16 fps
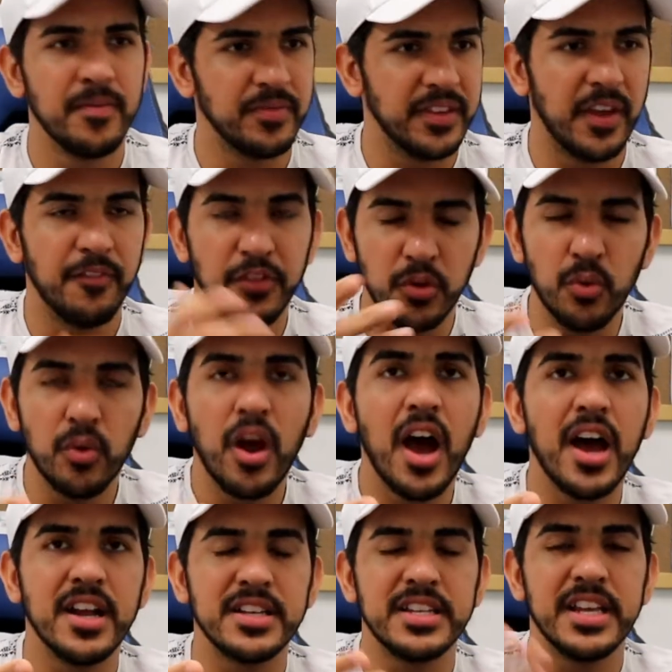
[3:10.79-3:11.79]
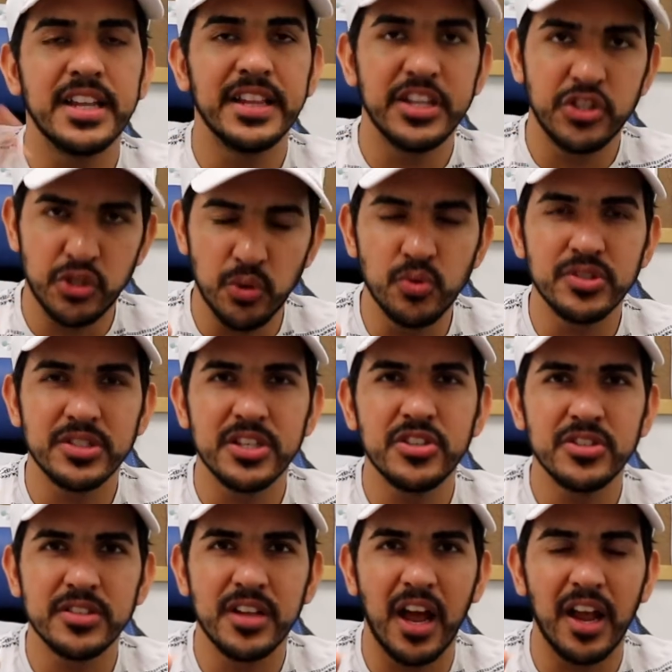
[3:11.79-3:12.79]
They view content, they choose their
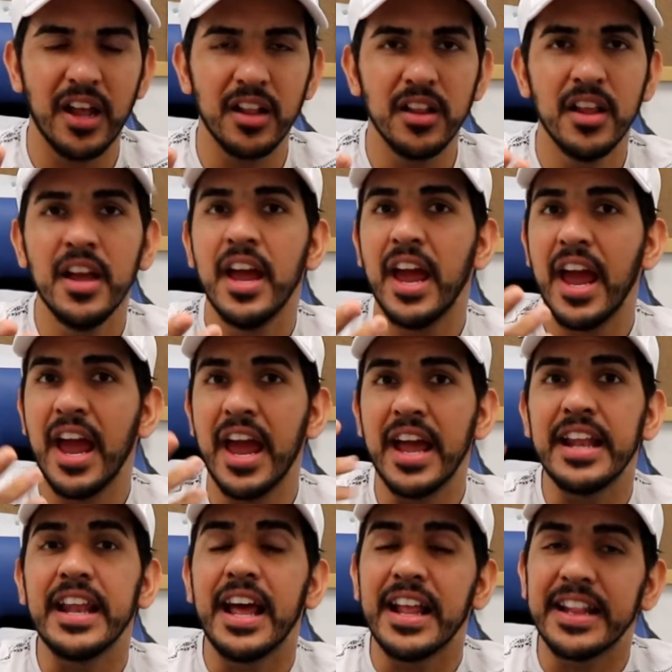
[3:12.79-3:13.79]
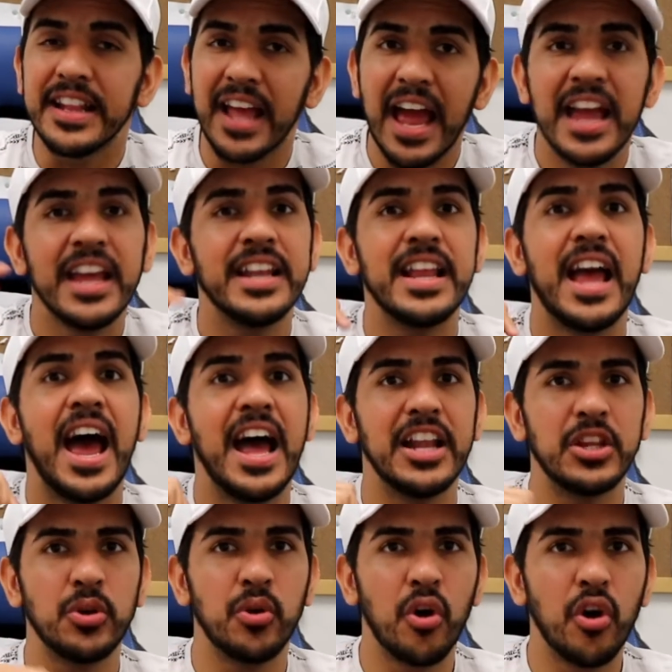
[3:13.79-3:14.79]
style, and they hit
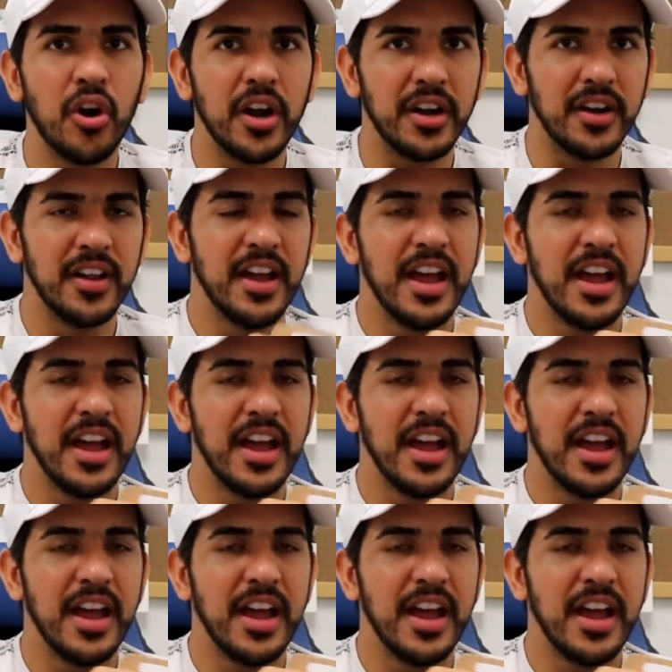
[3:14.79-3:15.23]
add to cart.